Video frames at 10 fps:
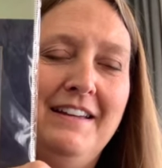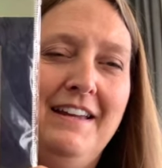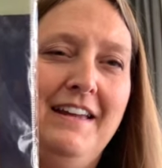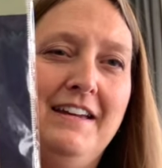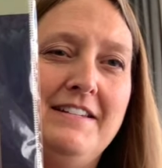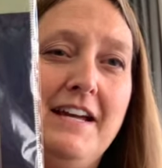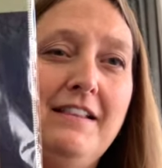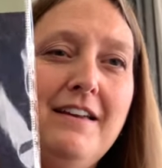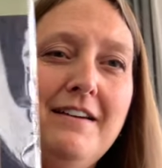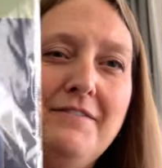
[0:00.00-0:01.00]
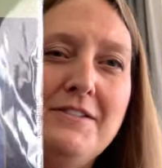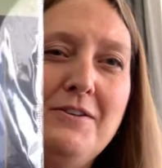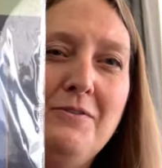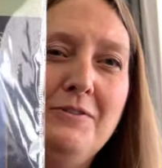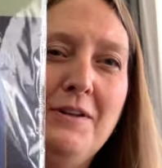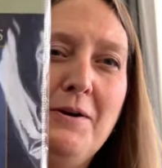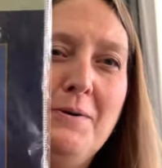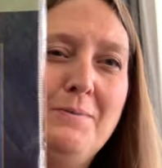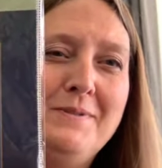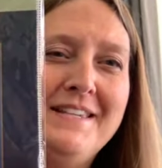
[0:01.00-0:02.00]
And I love snow
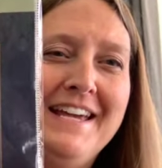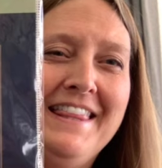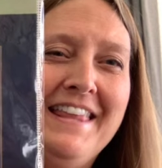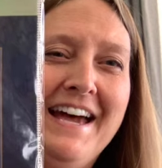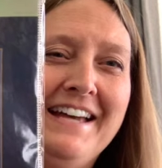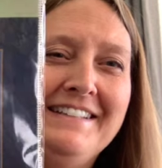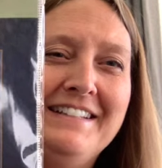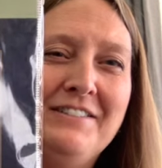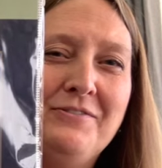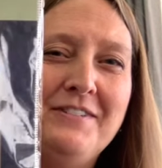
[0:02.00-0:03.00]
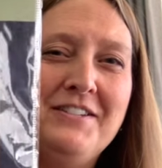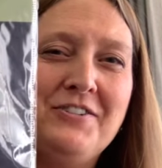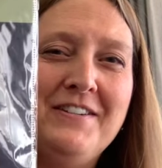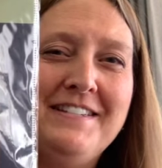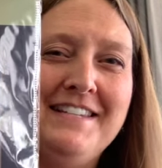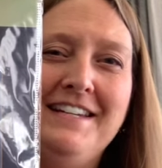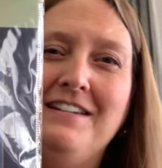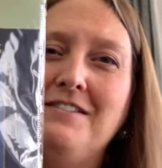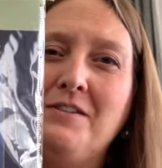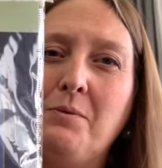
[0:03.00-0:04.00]
globes, and that little wintry scene
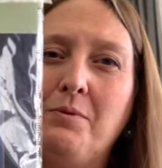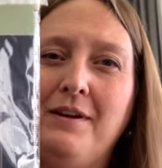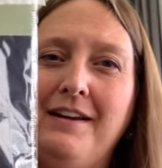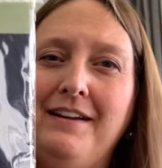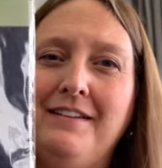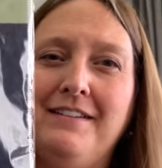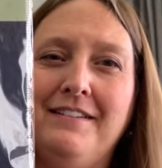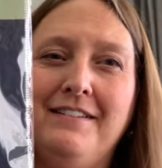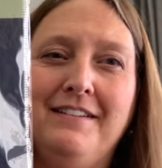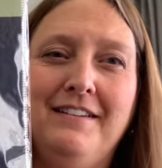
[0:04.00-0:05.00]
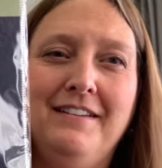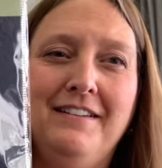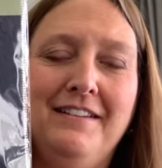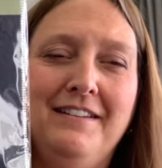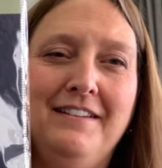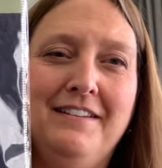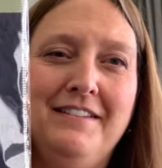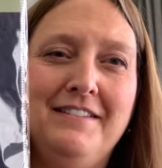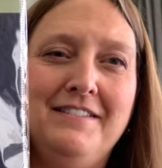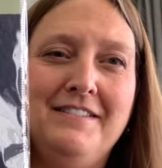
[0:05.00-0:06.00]
is so pretty.
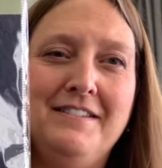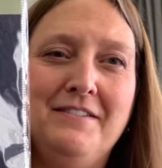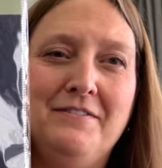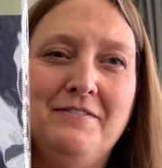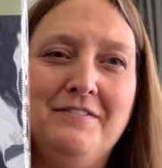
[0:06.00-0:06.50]
So,